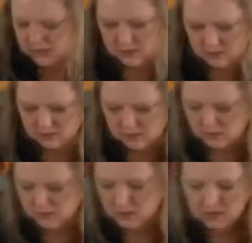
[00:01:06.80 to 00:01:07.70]
out,
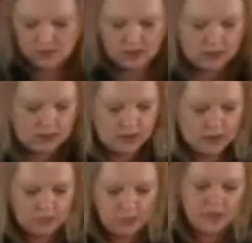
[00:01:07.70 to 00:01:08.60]
you can
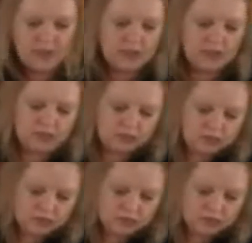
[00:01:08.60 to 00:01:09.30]
take the pins out.